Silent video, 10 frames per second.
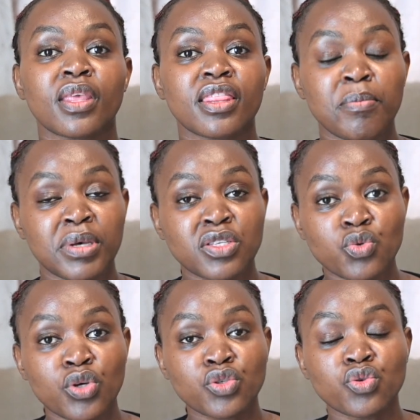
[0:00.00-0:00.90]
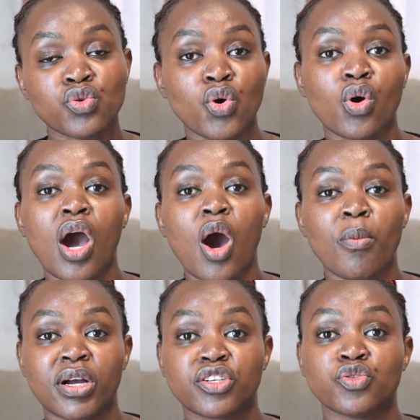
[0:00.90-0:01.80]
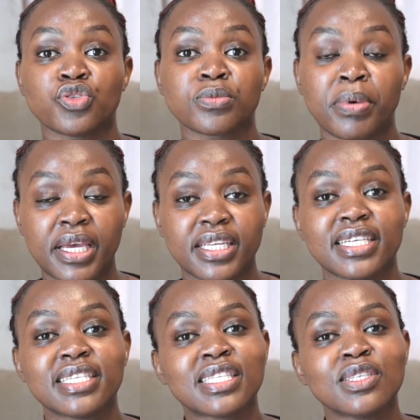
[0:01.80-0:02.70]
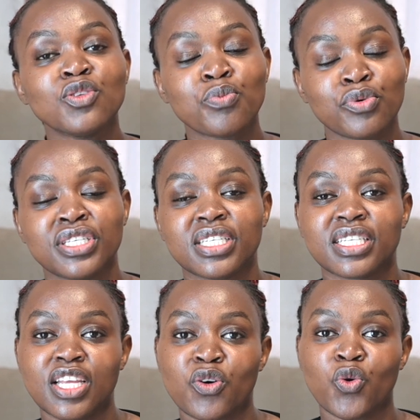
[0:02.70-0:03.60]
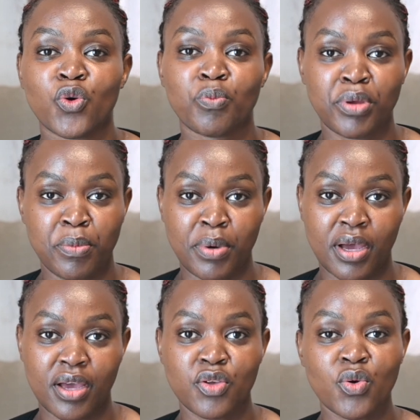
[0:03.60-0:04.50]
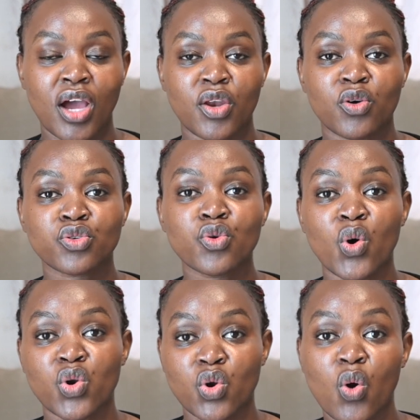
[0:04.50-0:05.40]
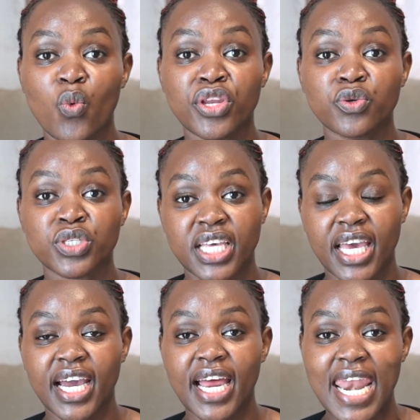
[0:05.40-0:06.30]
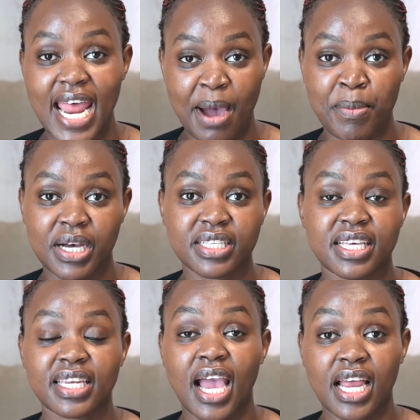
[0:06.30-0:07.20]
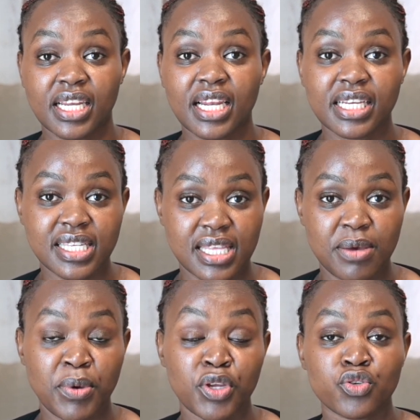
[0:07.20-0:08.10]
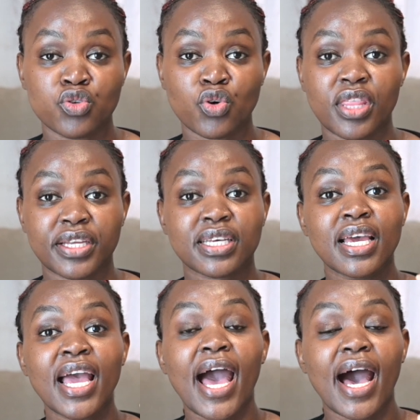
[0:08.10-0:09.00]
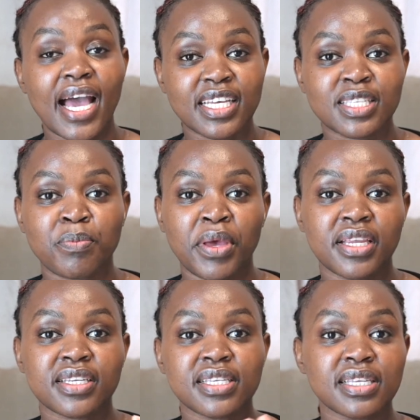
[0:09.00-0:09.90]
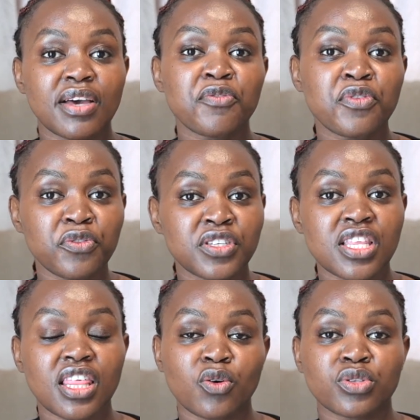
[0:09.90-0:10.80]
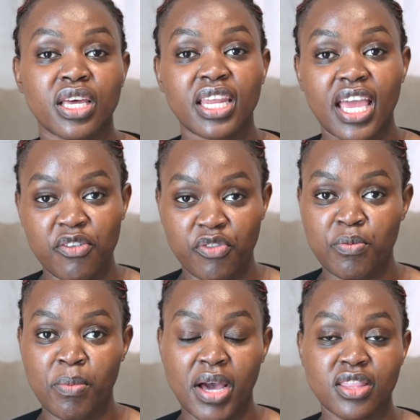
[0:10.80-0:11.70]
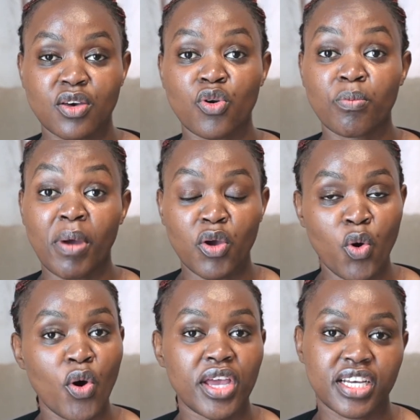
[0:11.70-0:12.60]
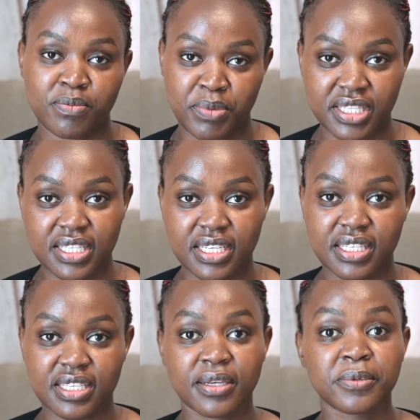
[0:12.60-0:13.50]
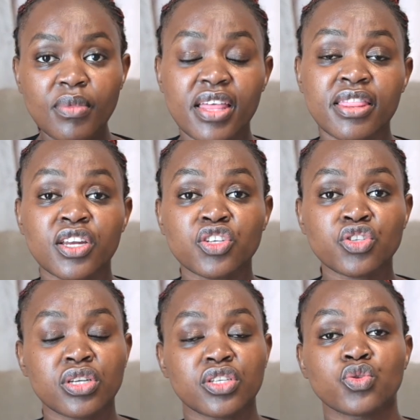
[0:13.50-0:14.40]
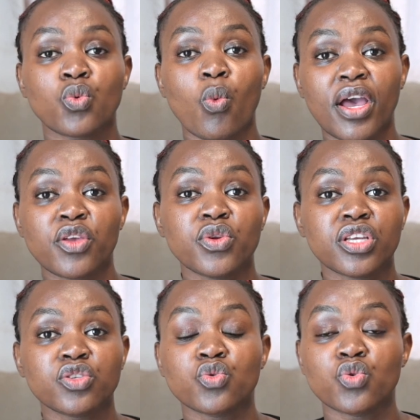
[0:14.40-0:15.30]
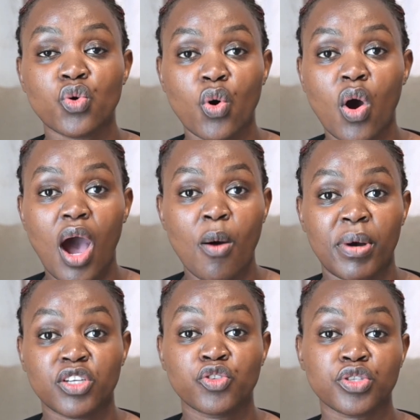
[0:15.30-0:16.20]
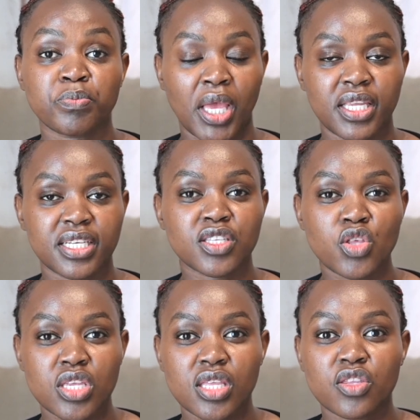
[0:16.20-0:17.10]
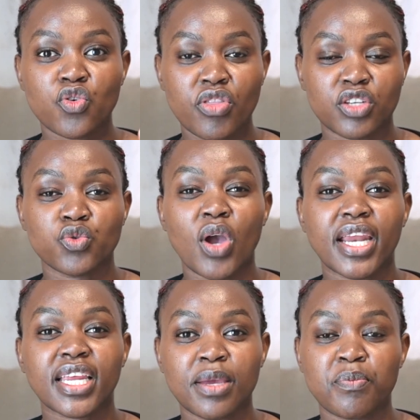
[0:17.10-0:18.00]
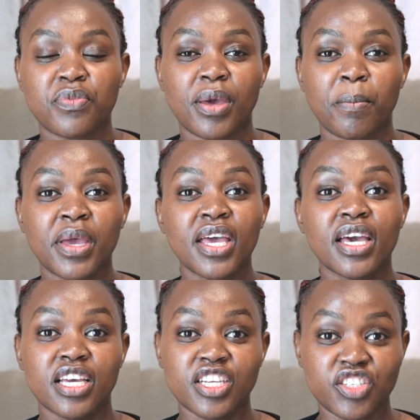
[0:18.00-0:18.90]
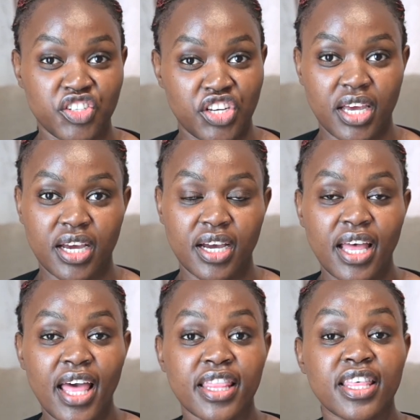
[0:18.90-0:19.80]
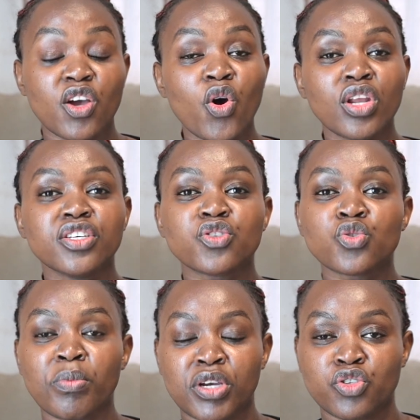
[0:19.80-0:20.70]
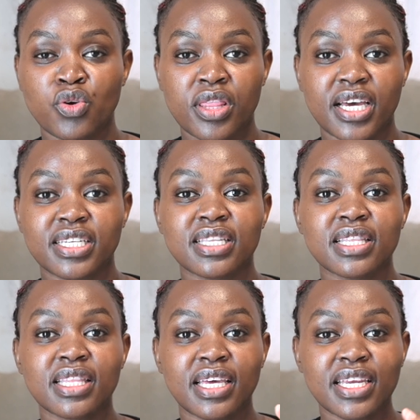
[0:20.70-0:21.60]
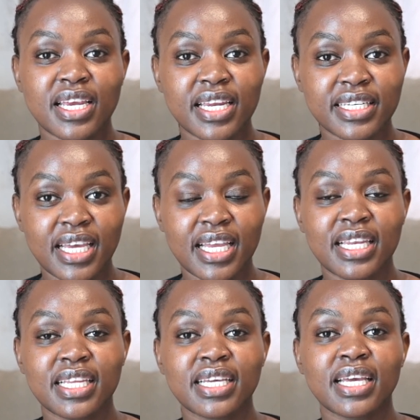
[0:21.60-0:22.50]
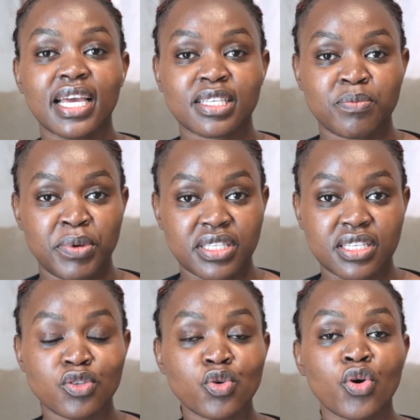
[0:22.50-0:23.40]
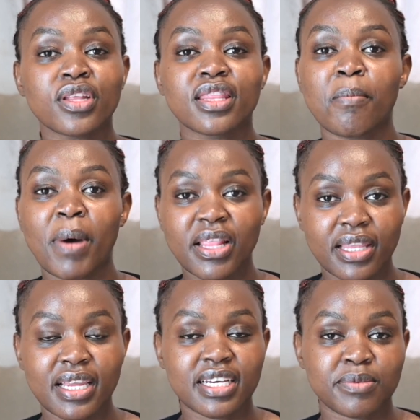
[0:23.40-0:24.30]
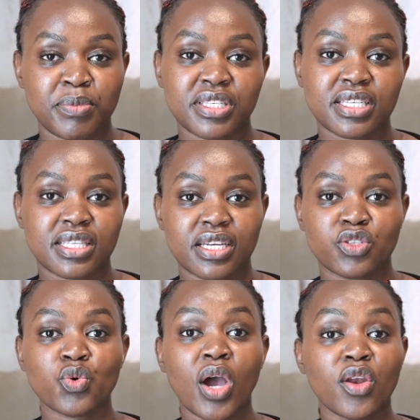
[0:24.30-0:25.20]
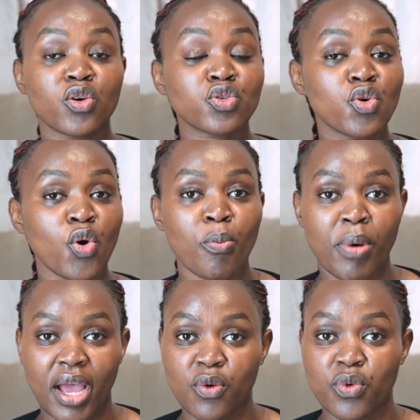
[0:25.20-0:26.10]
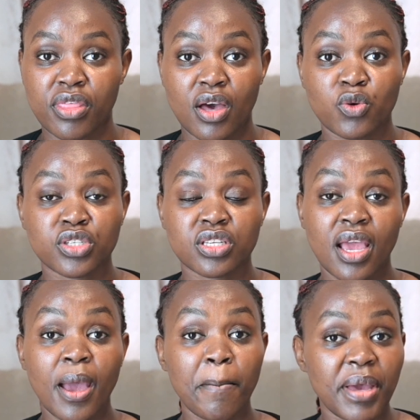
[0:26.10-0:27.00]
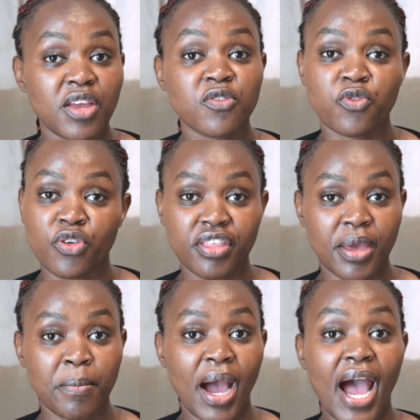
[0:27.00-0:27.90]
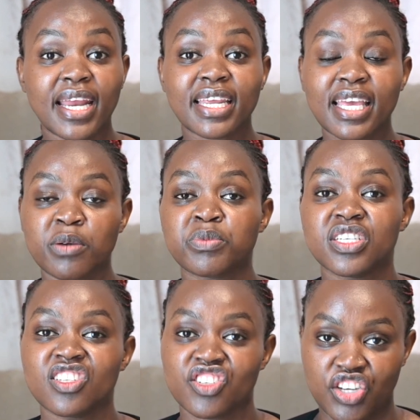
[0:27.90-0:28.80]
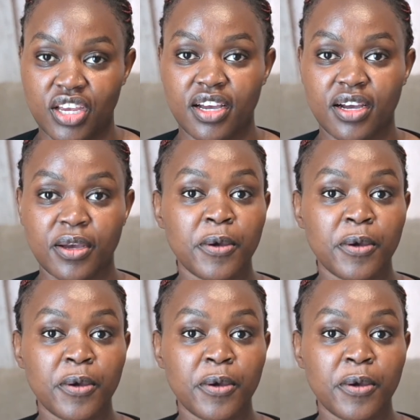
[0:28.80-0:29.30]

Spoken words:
The best way to know how much you spend is you put it down on paper. You cannot go wrong when you take numbers and calculate them and to know that I spend 50,000 every month on my core expenses. And the reason as to why you need to know how much you spend is so that you can keep them in check. The goal is to make sure that the daily expenses or the monthly expenses that you cannot go by without paying for them are kept in check.